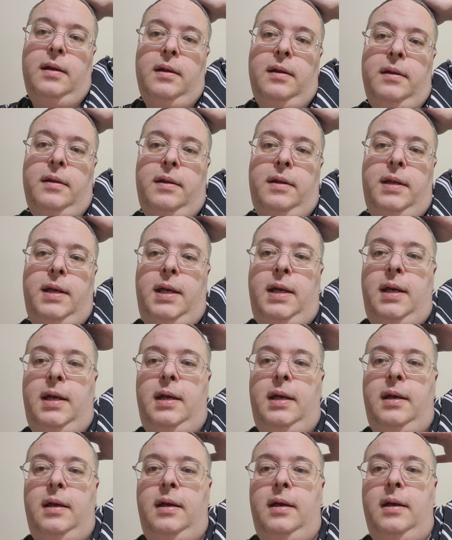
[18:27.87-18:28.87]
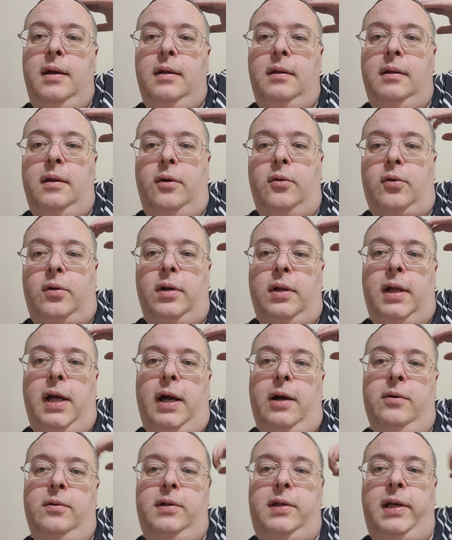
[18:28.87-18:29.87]
the local
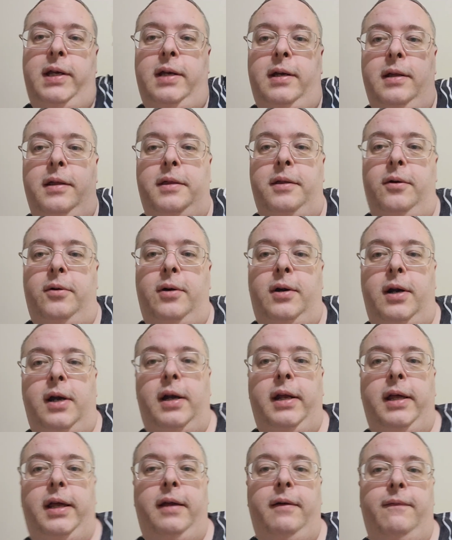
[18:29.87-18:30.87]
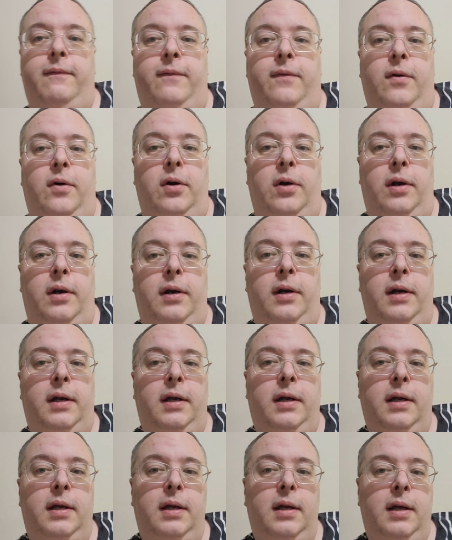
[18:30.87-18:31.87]
housing authority for
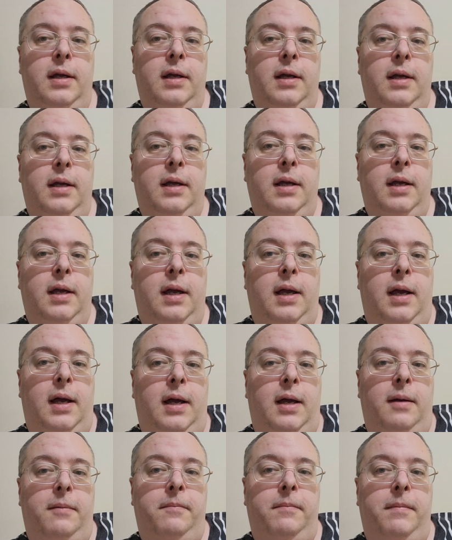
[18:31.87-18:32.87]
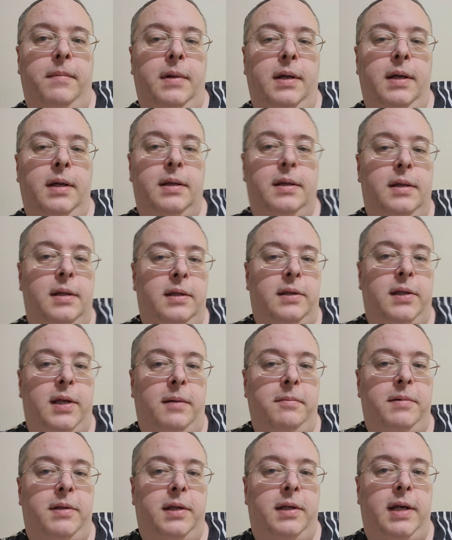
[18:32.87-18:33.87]
the
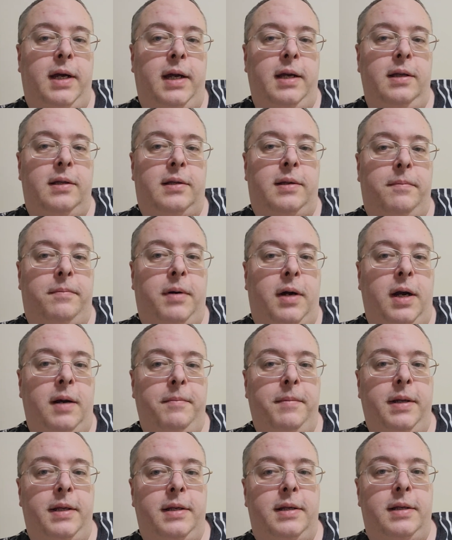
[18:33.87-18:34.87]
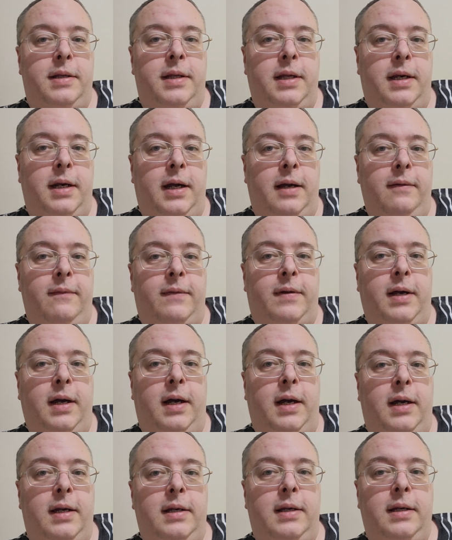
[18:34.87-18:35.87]
subsidized apartment that I've
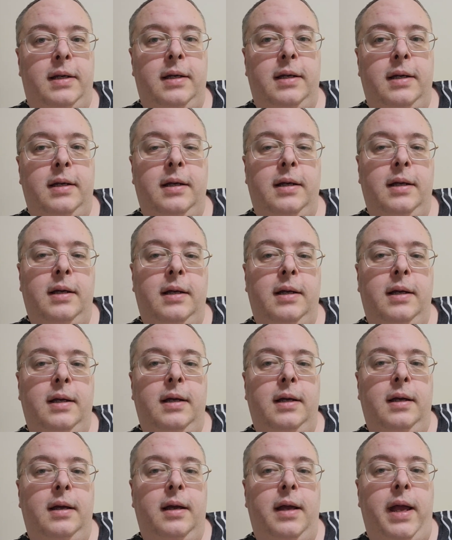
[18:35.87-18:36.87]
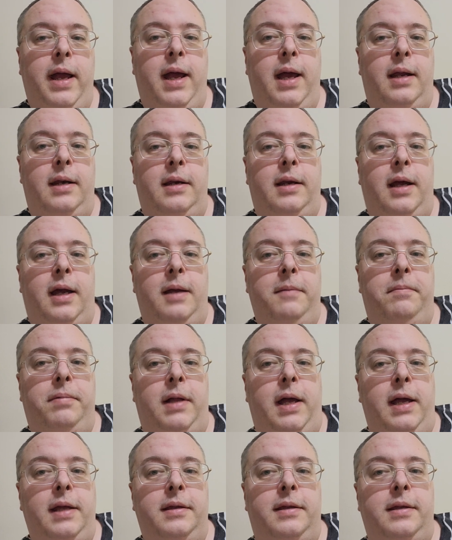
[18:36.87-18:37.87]
got, and I
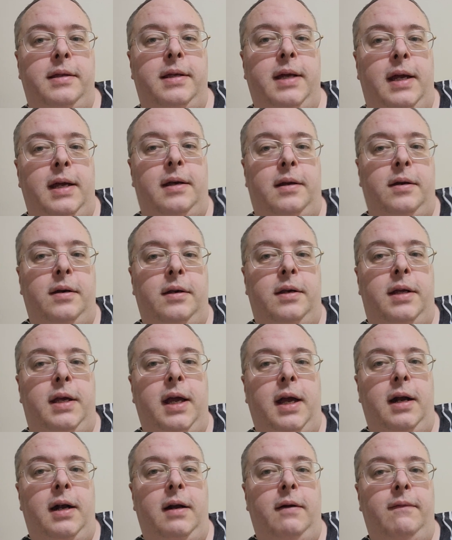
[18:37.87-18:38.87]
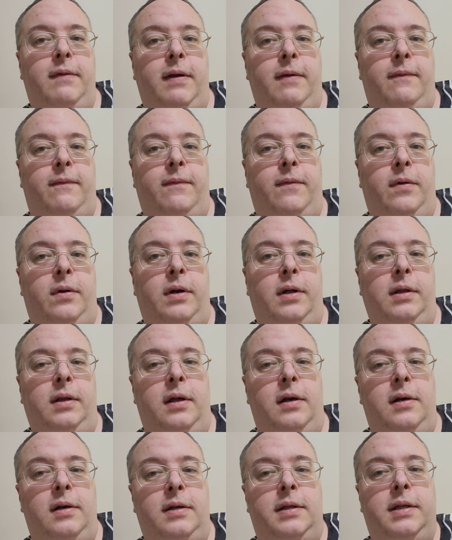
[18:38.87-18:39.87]
plan to take good care of it for a
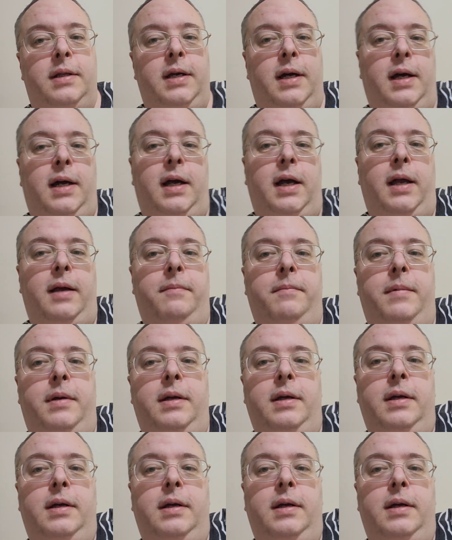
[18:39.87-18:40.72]
long time,